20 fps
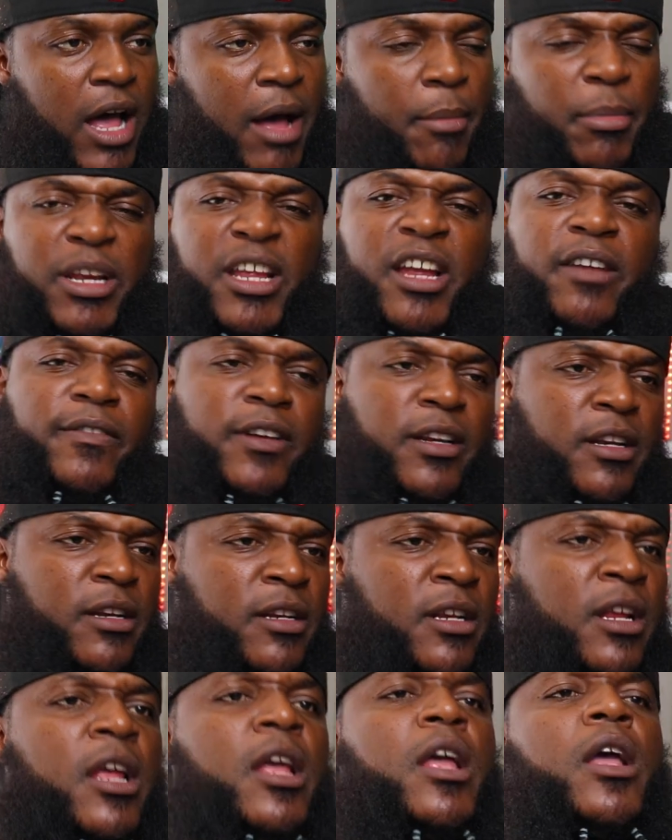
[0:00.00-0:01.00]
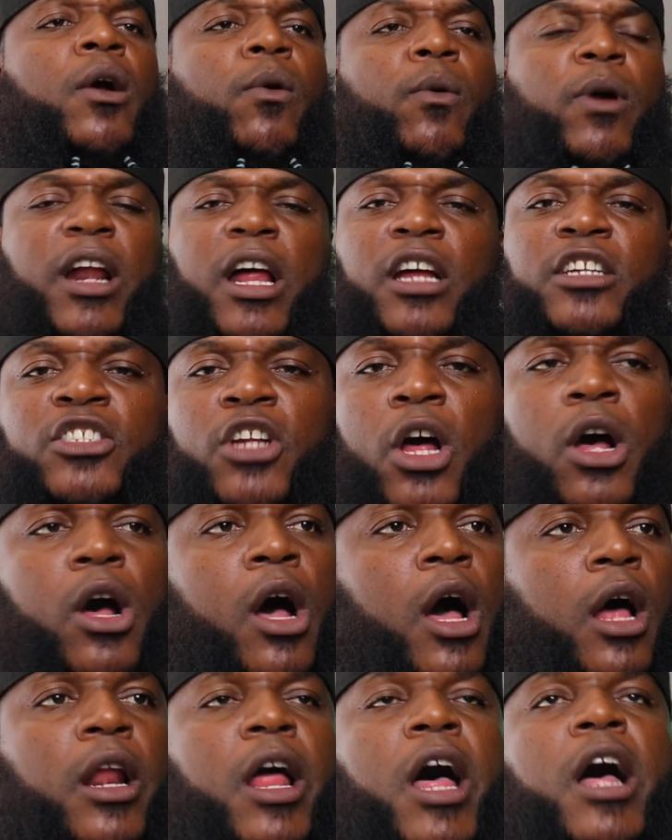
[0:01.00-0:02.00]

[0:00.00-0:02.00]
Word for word: I believed in what I saw. All